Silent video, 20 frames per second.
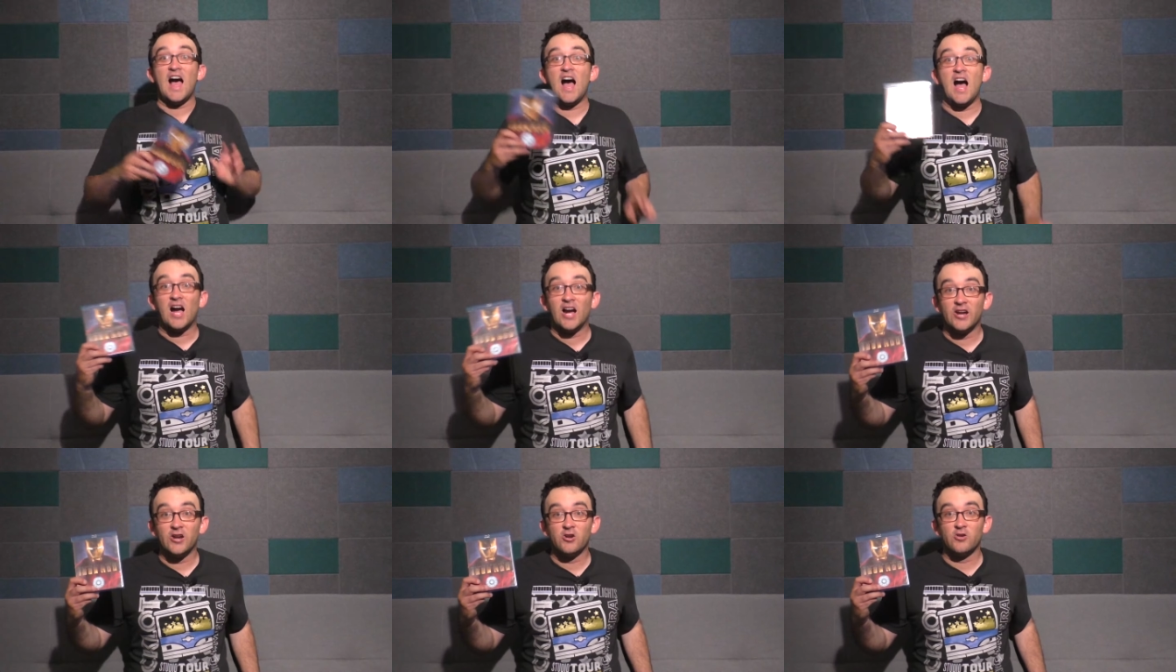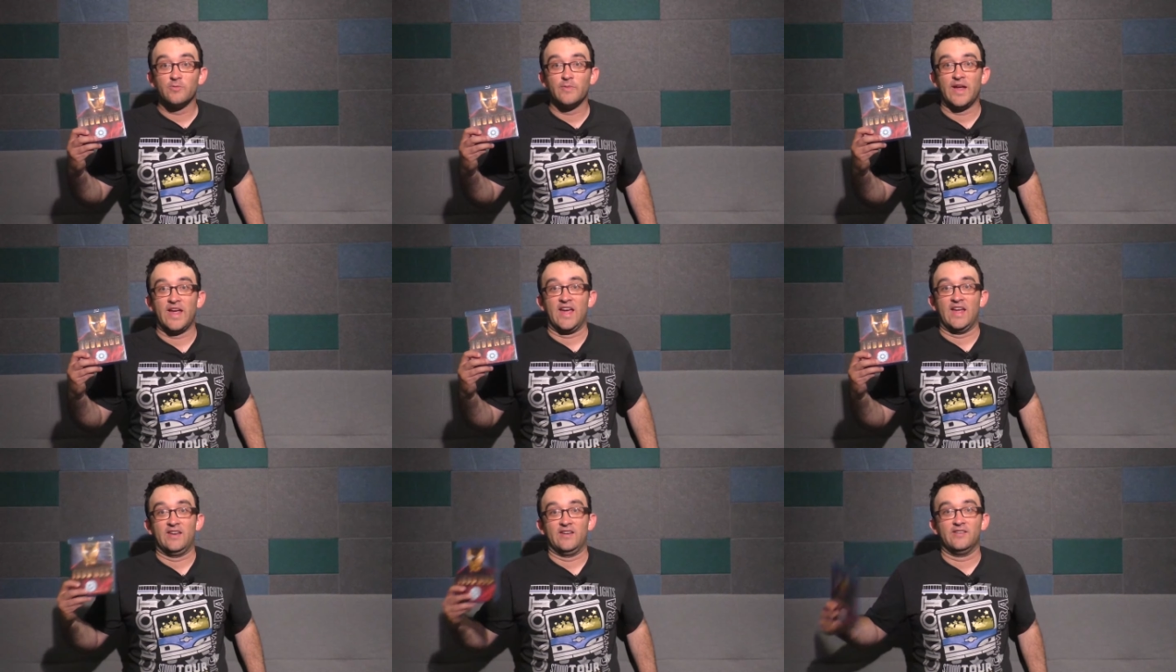Iron
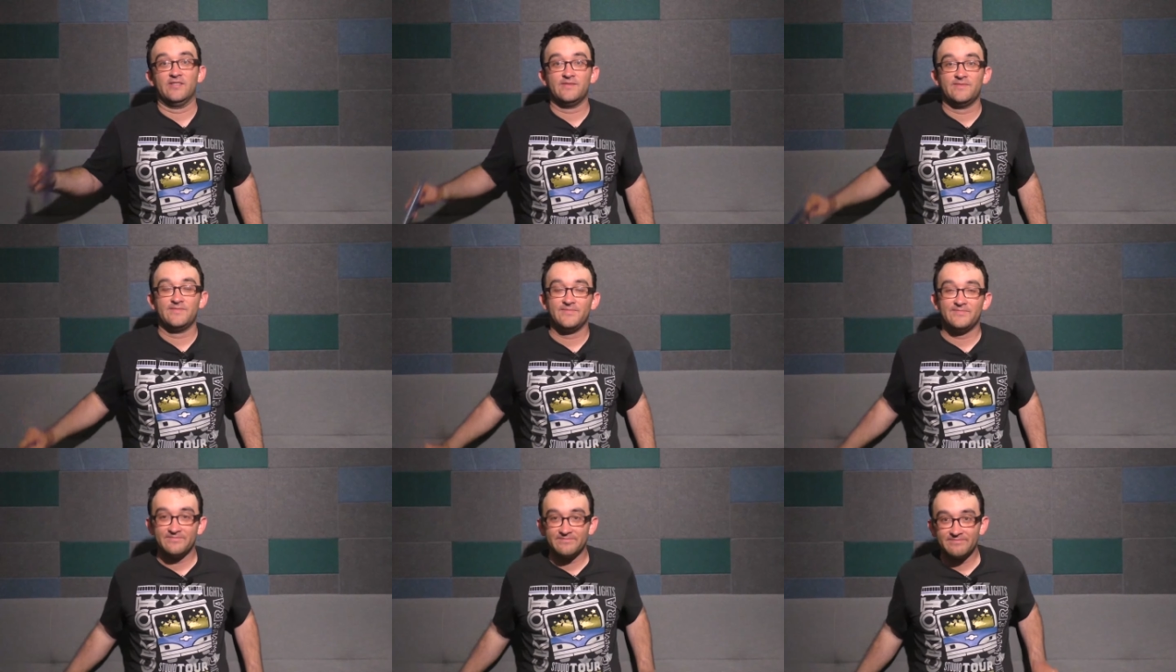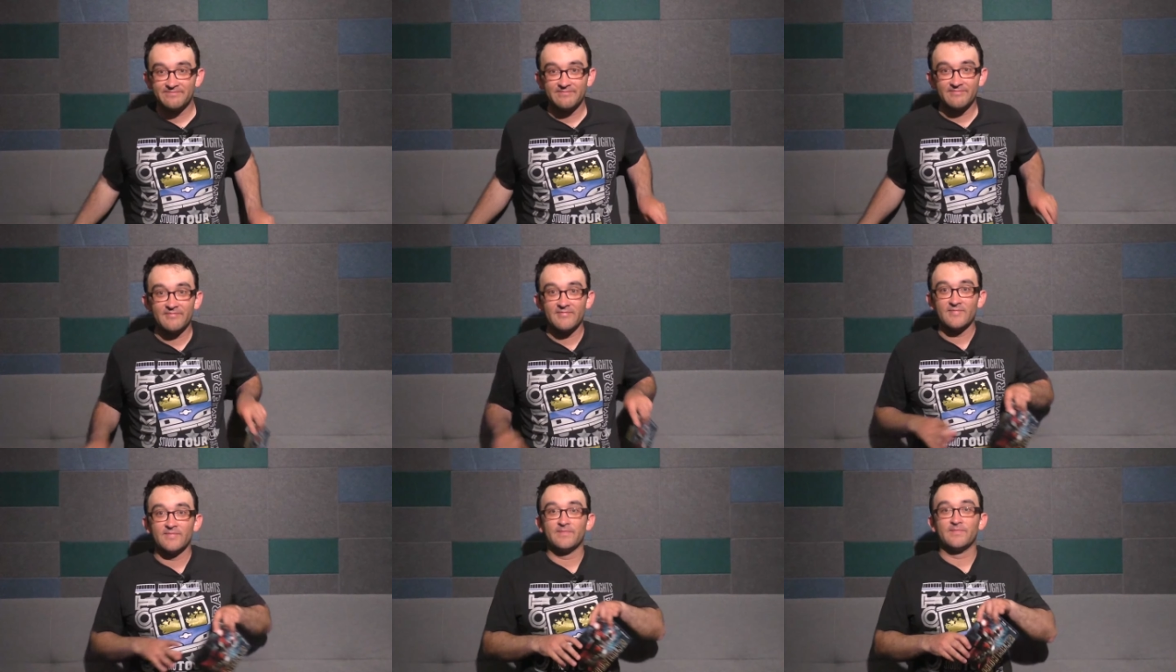Man,
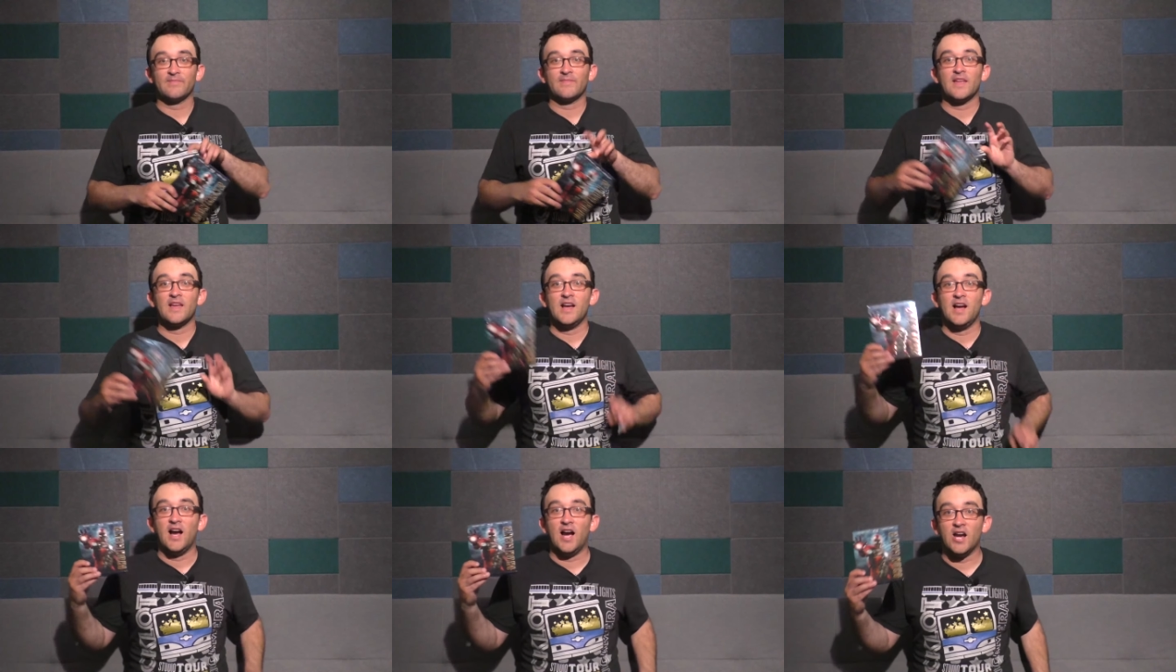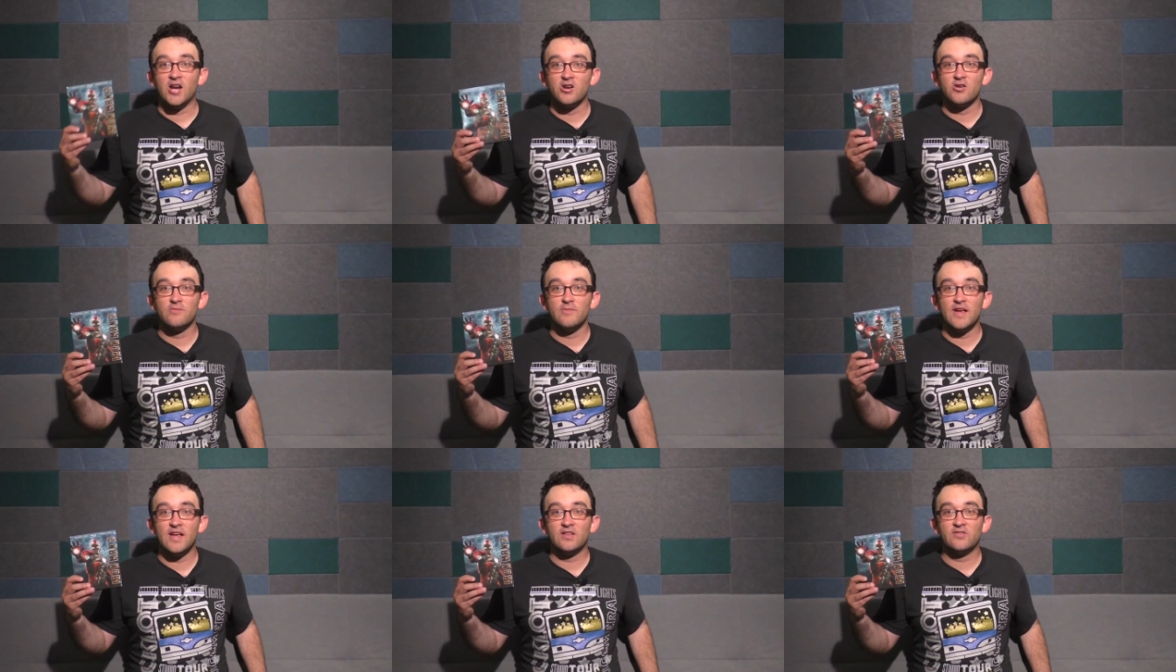
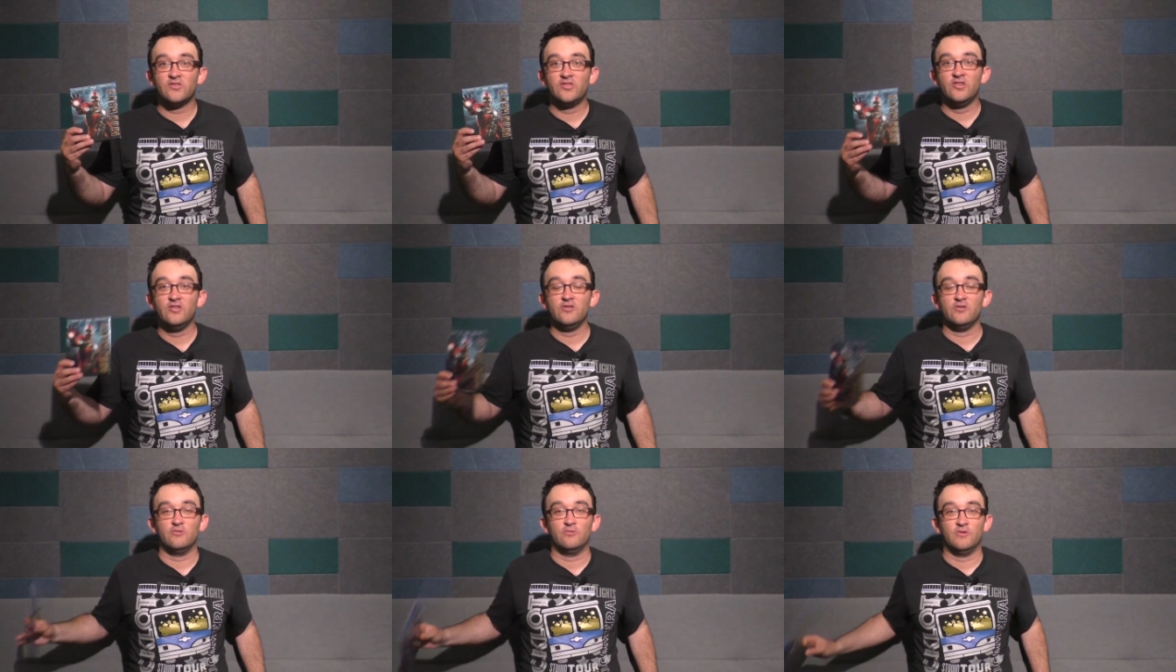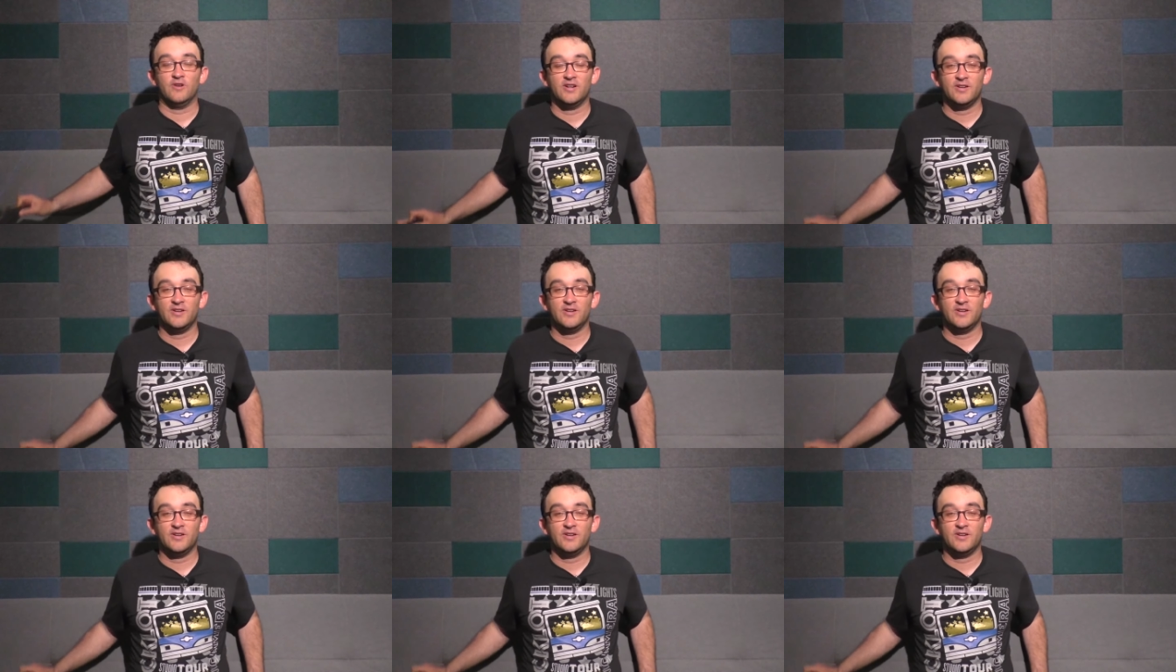Iron Man two,